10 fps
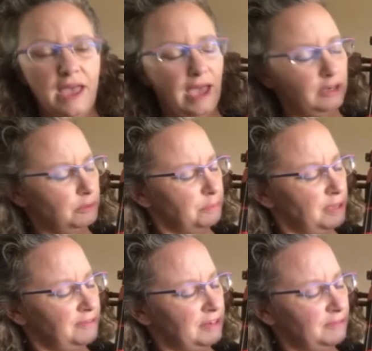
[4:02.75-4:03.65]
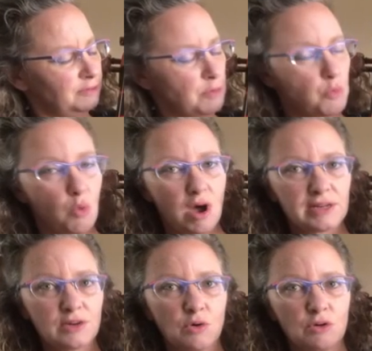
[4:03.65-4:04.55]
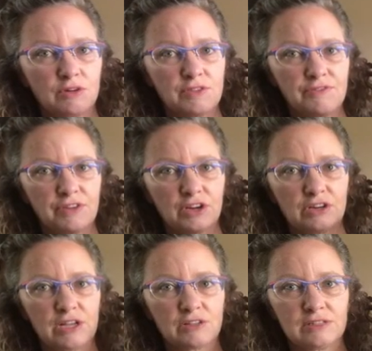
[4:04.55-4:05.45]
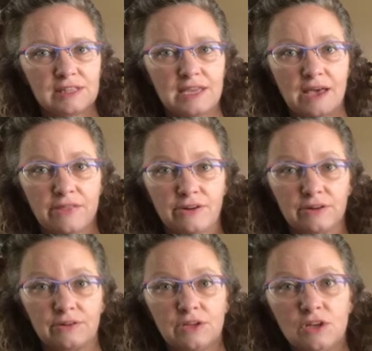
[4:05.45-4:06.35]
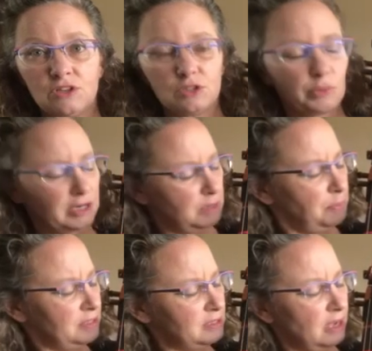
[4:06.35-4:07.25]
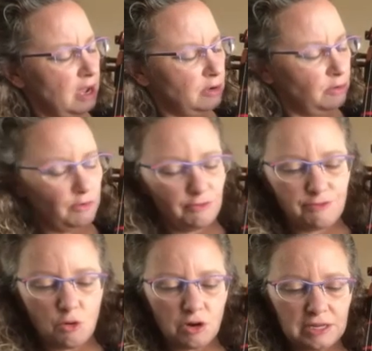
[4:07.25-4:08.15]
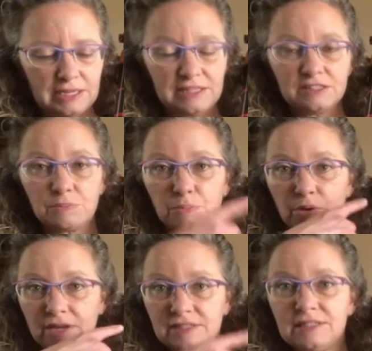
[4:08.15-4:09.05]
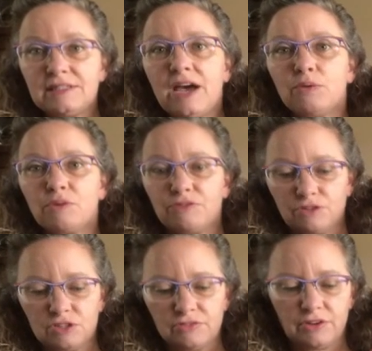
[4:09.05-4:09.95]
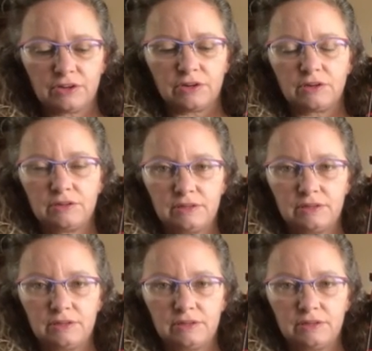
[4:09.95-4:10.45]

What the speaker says: And you're pivoting from one corner of the fingernail to the other. So we're going to pizzicato 4 E's, pressing down with first finger.